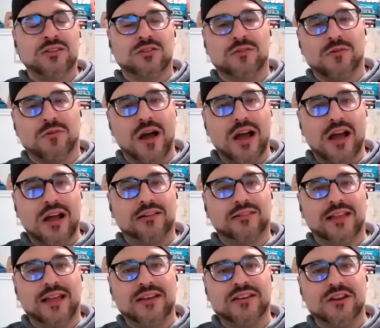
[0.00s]
So uh,
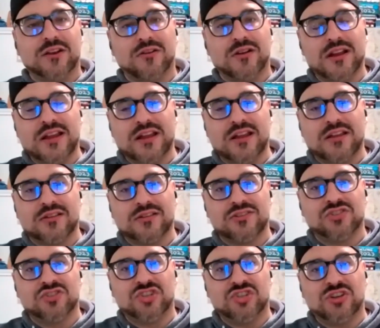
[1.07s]
Glen Garioch
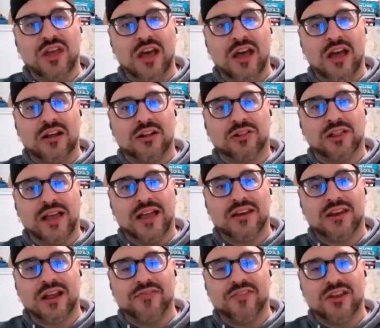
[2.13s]
is uh,
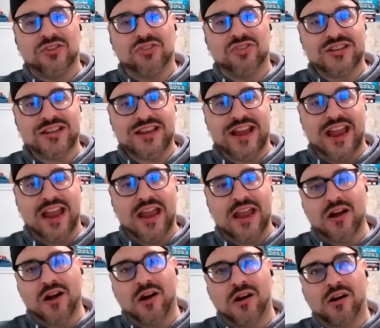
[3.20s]
Glen and then G
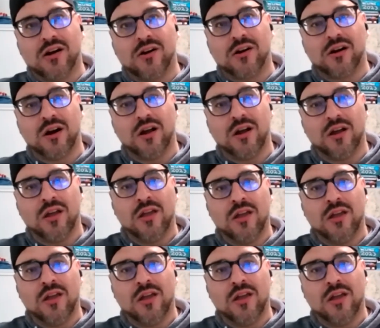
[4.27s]
A R